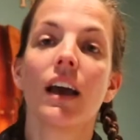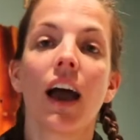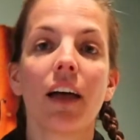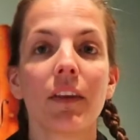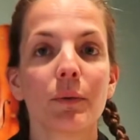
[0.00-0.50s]

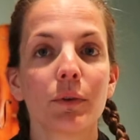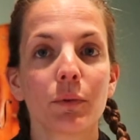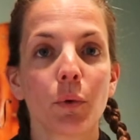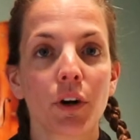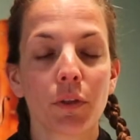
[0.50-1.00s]
and then
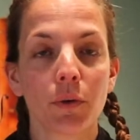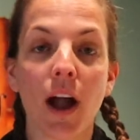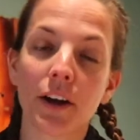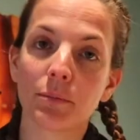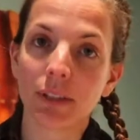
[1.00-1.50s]
we'll work through
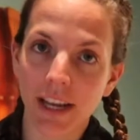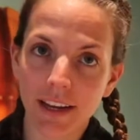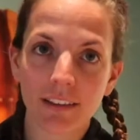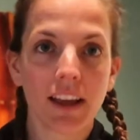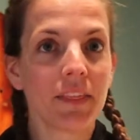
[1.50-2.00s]
how to play
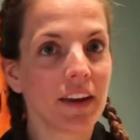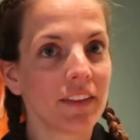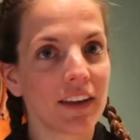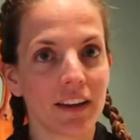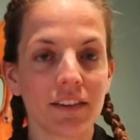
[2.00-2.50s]
it, and then
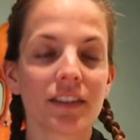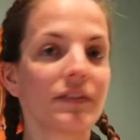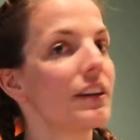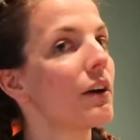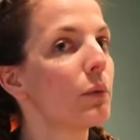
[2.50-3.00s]
at the end of this
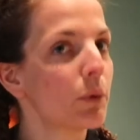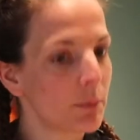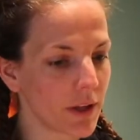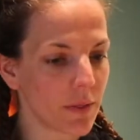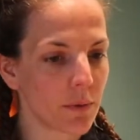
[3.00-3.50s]
video, we'll
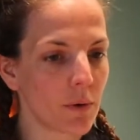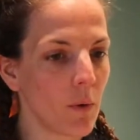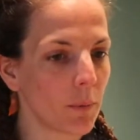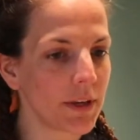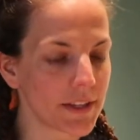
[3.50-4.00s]
play through the
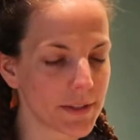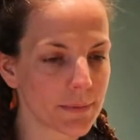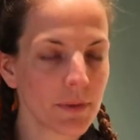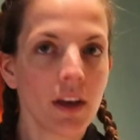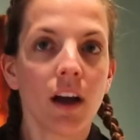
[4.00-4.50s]
whole
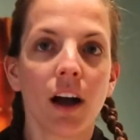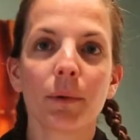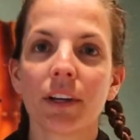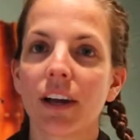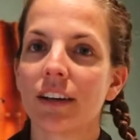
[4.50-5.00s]
piece. I'm
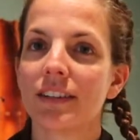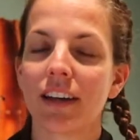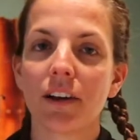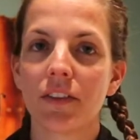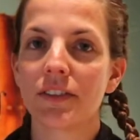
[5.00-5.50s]
going to kind of
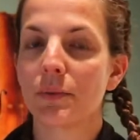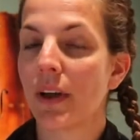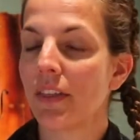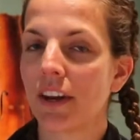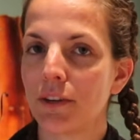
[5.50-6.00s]
style this the
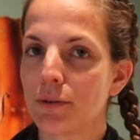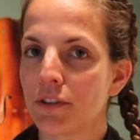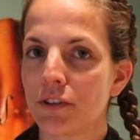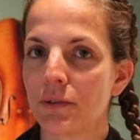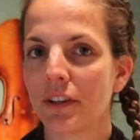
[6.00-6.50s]
way that I
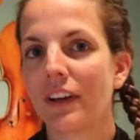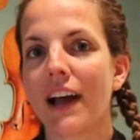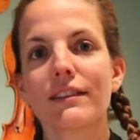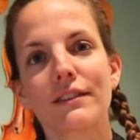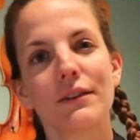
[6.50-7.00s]
usually do in
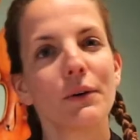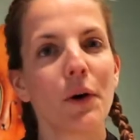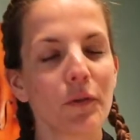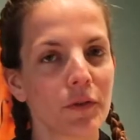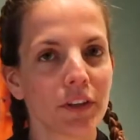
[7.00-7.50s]
class, so
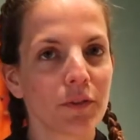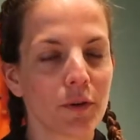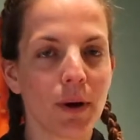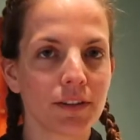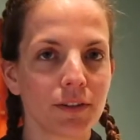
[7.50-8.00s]
hopefully
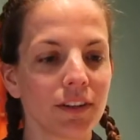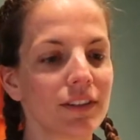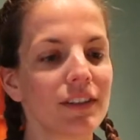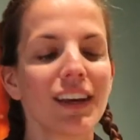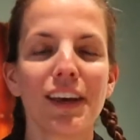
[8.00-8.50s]
for my
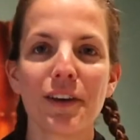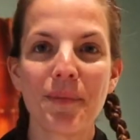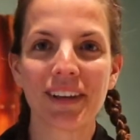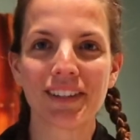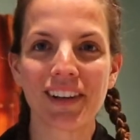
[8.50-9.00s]
students, it
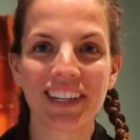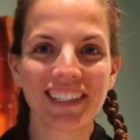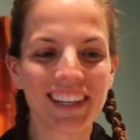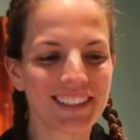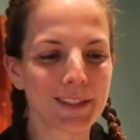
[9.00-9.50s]
makes a lot of
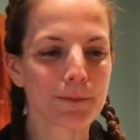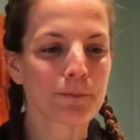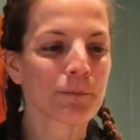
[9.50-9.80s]
sense.